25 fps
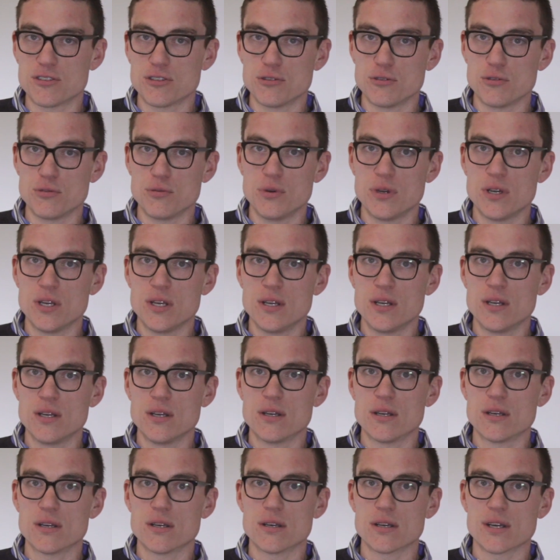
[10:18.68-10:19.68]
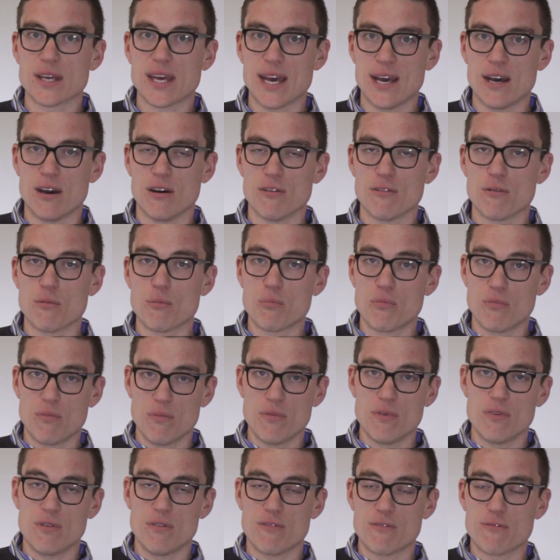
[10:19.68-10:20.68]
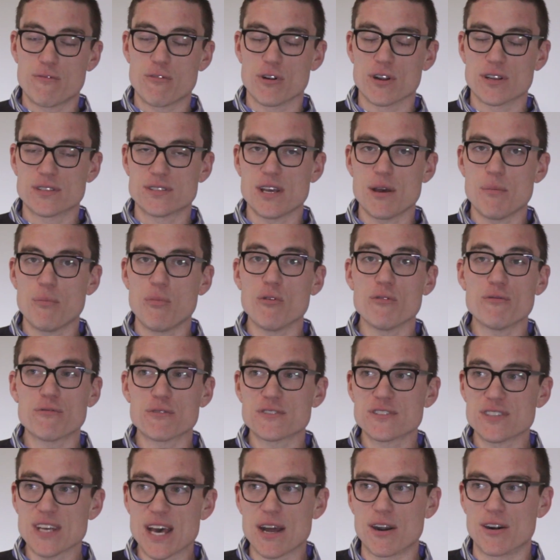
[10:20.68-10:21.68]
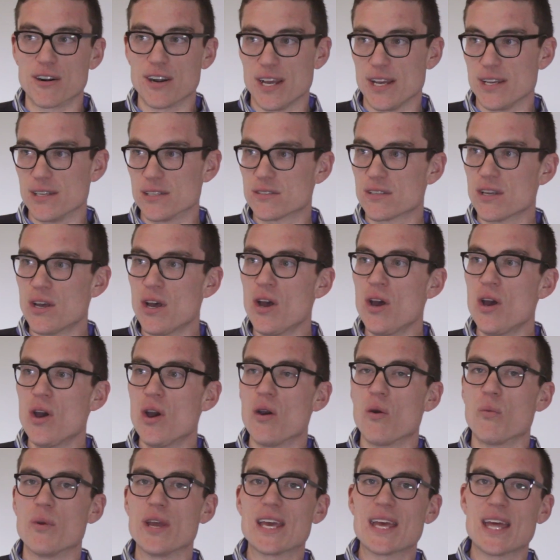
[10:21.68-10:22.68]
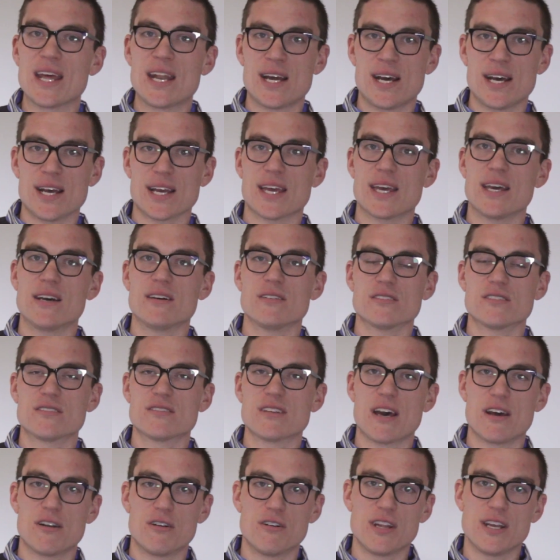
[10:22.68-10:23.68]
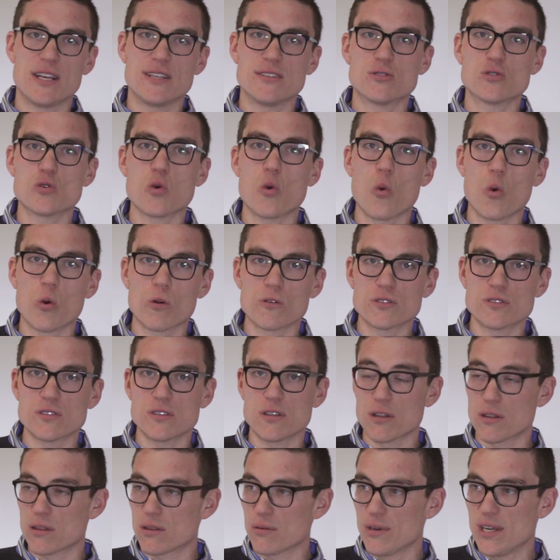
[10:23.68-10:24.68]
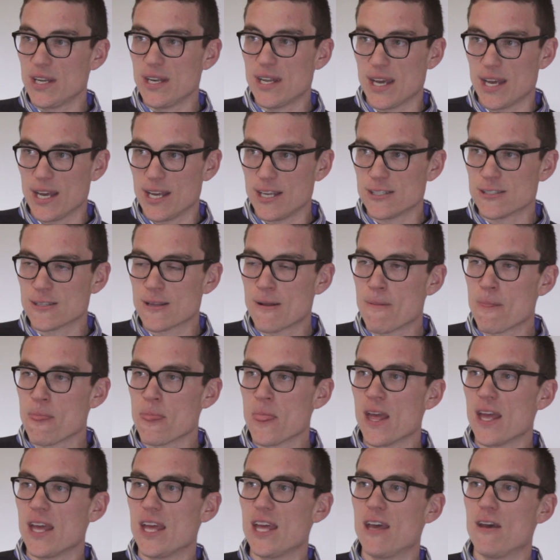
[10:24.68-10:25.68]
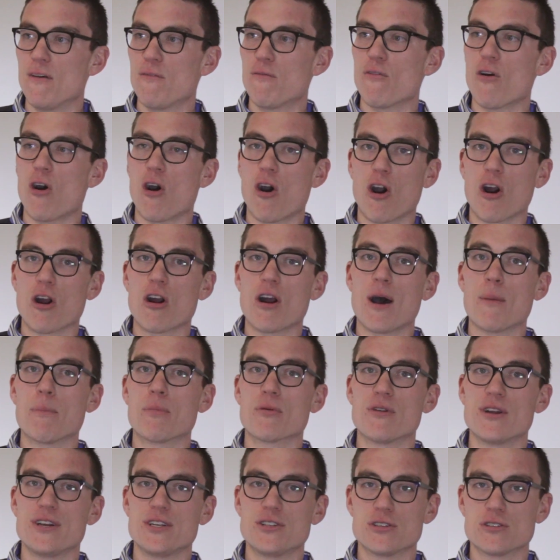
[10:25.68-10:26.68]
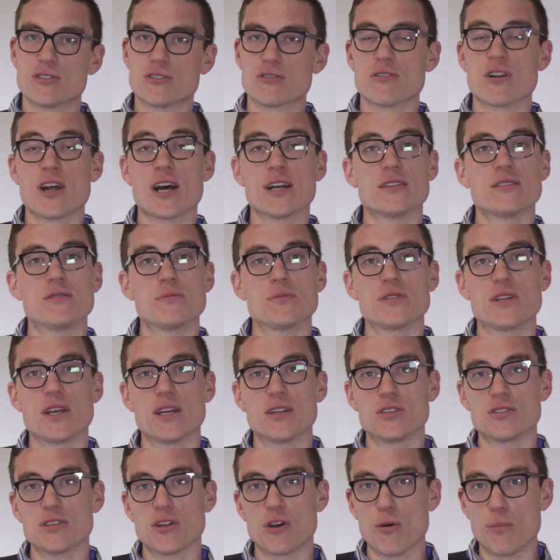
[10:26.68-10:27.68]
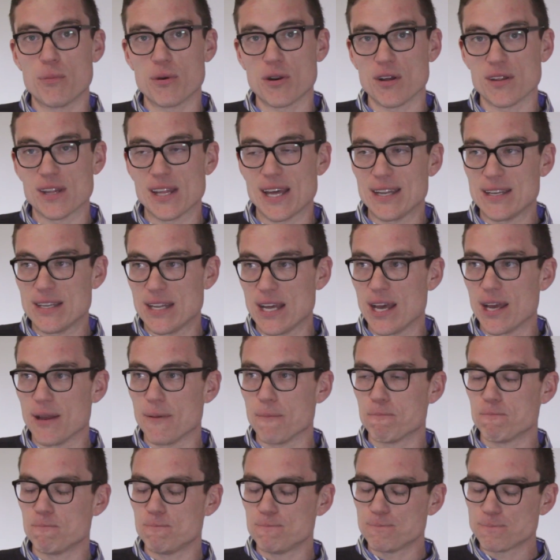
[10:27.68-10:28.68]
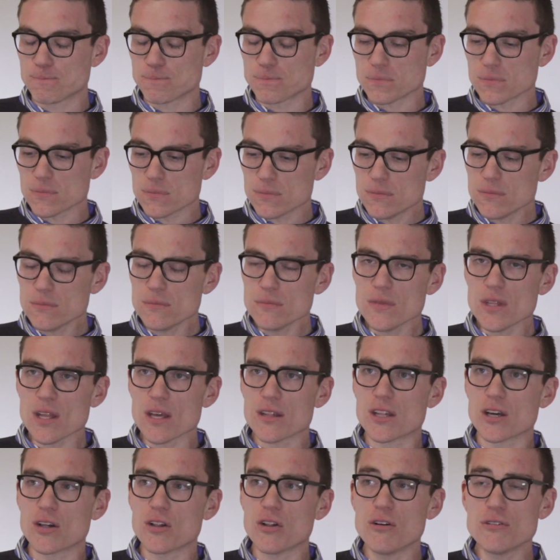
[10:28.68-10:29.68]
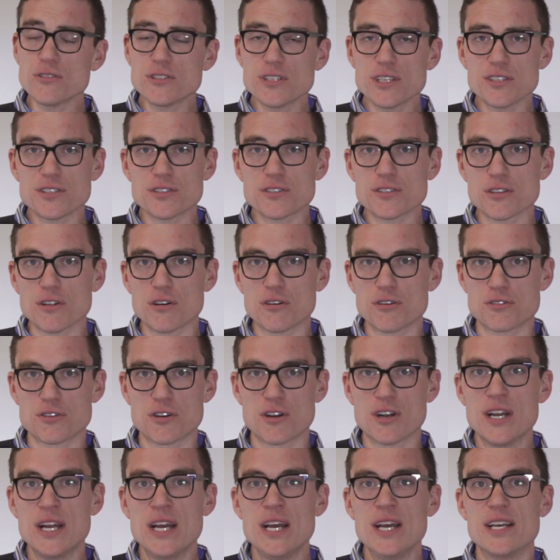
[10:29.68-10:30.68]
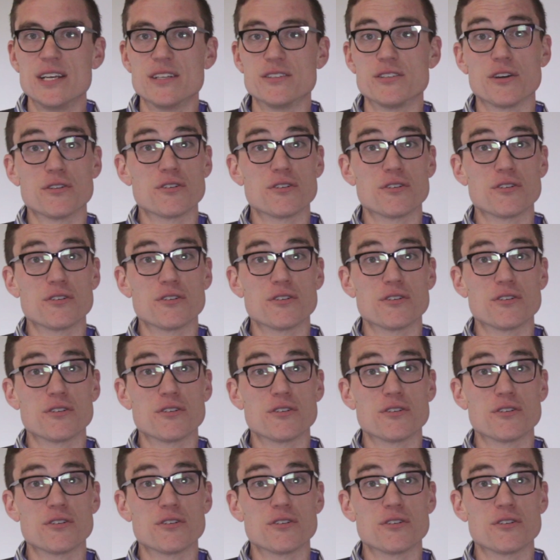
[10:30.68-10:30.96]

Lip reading: to count. For example, Saturdays. We cannot count Saturdays towards the 3 days if our operations are not substantially open on that day. The closing disclosure is